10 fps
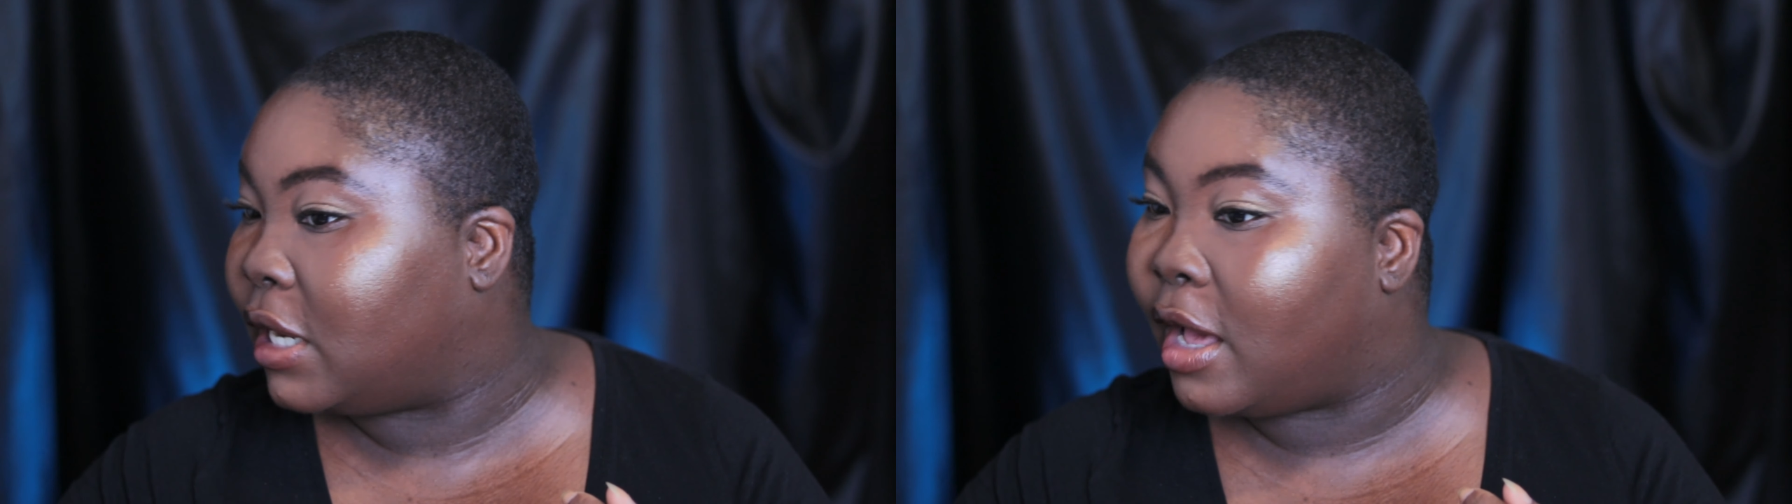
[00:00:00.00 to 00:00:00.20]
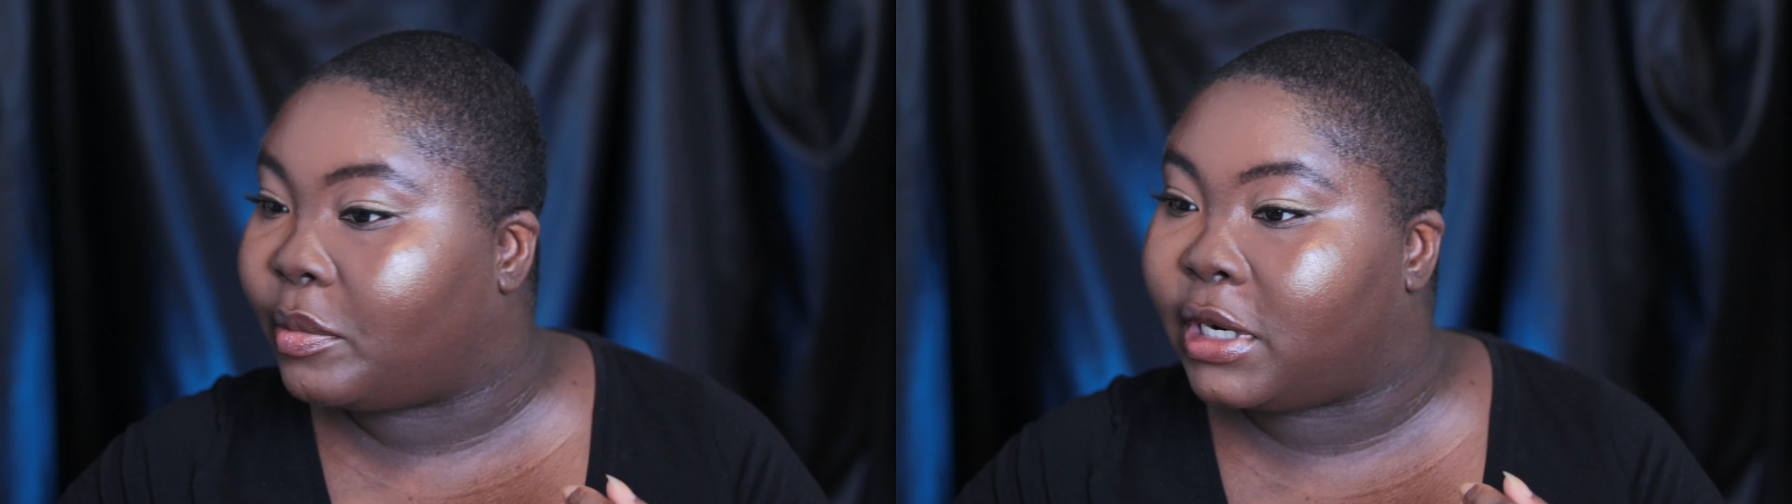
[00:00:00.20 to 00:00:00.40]

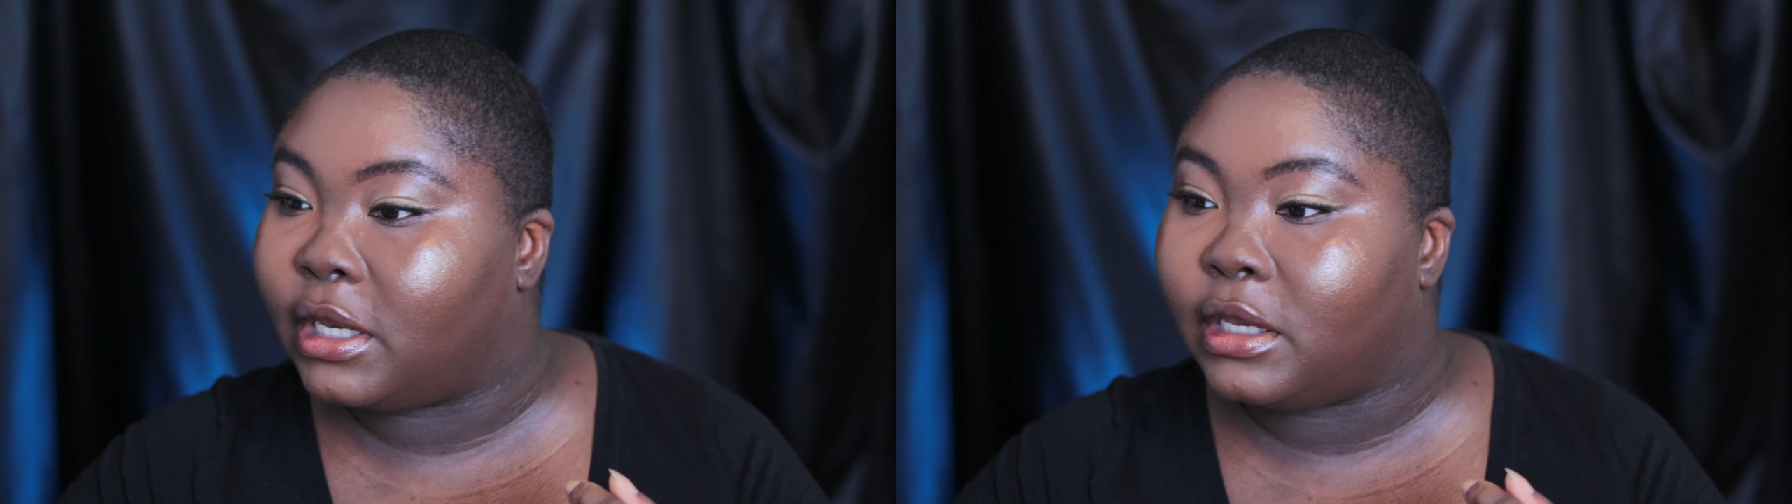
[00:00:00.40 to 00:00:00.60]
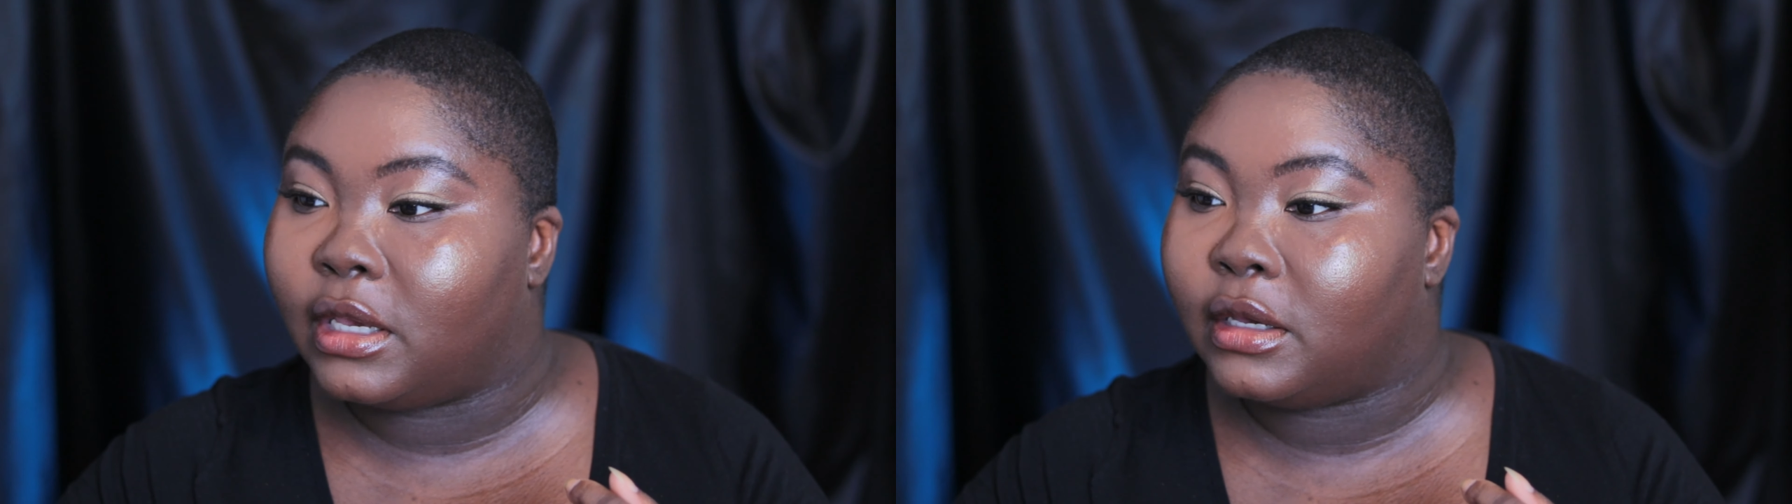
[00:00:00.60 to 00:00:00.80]

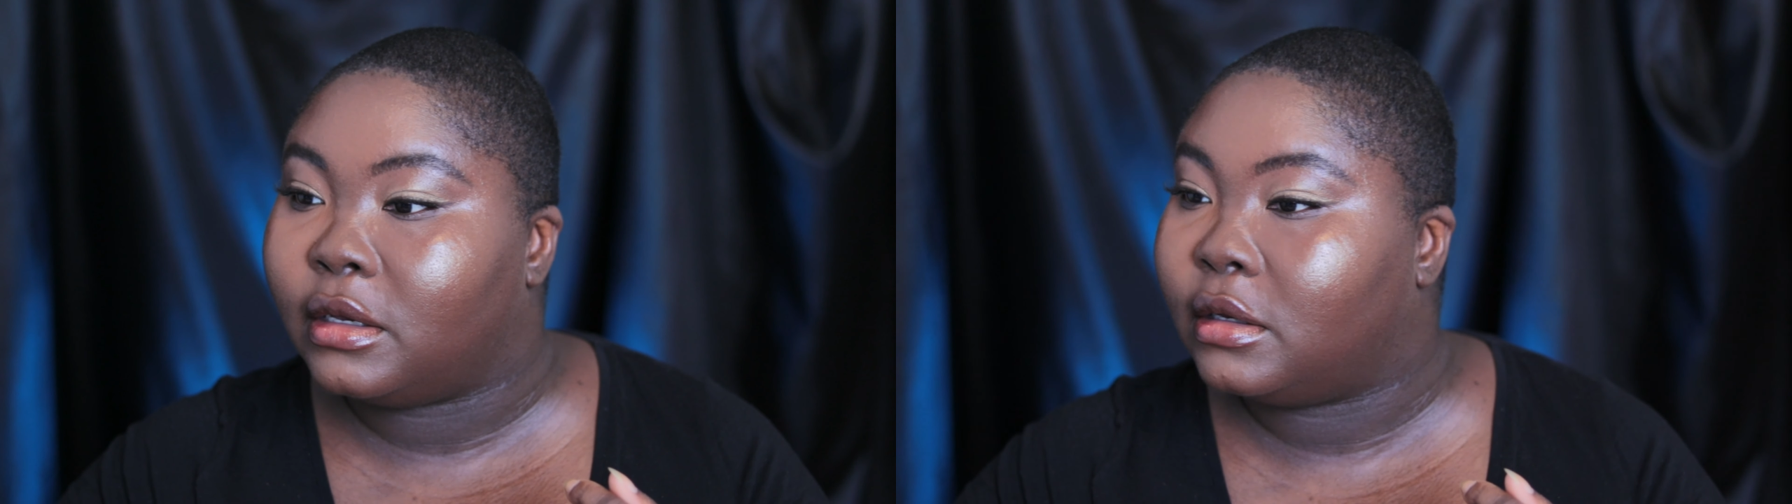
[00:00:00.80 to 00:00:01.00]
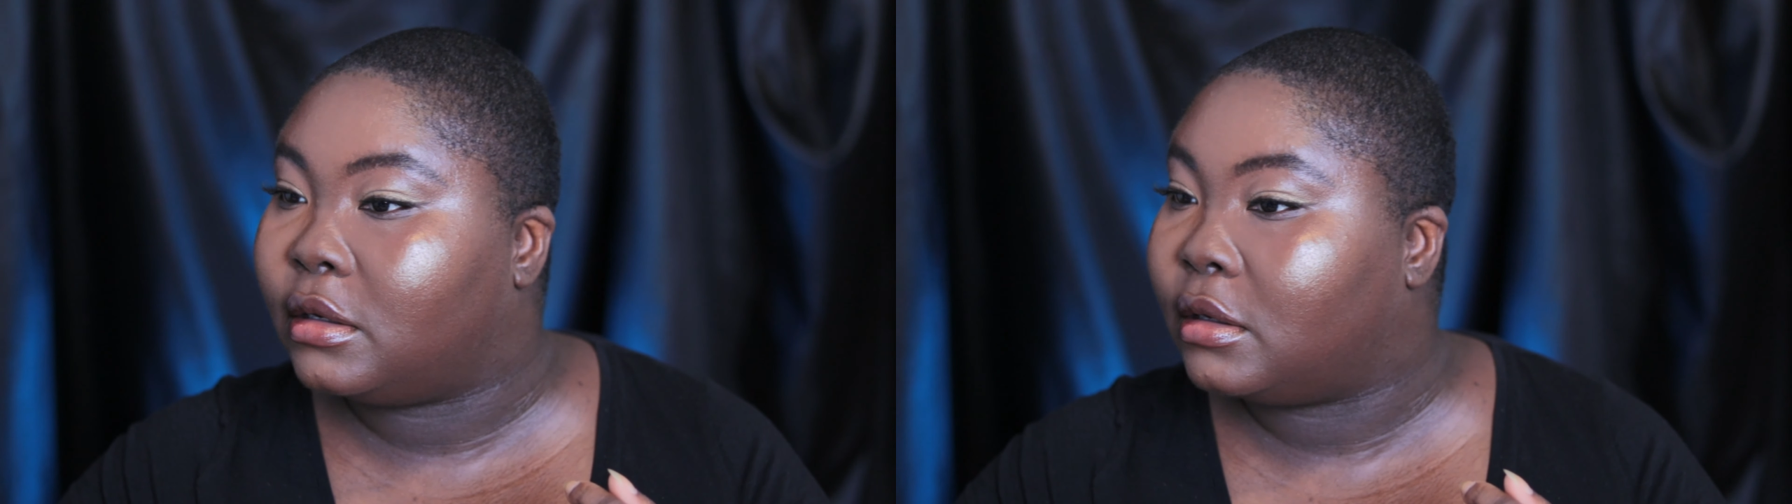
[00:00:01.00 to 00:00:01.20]
happening here?